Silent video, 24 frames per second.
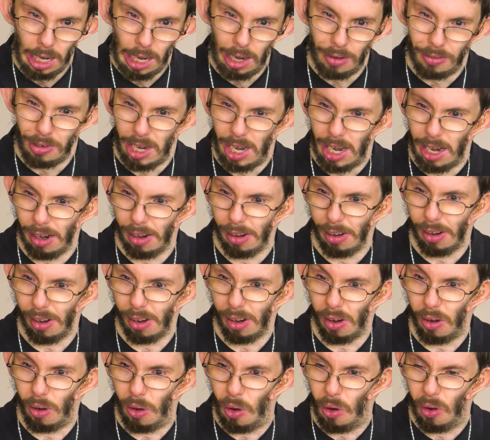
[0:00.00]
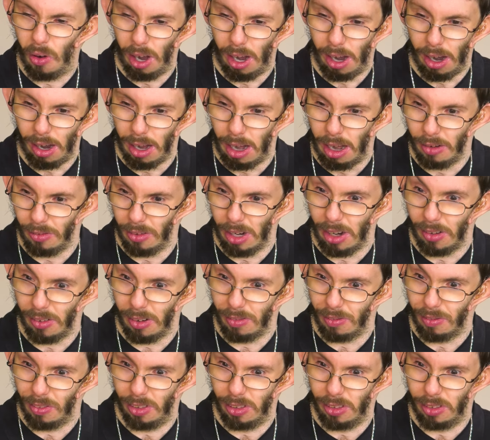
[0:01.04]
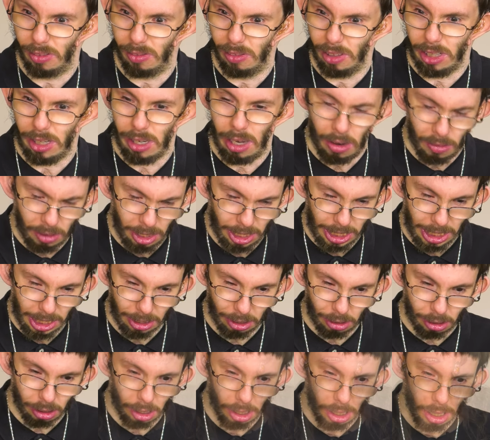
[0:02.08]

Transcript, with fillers: I've had her all this time I've been coming here.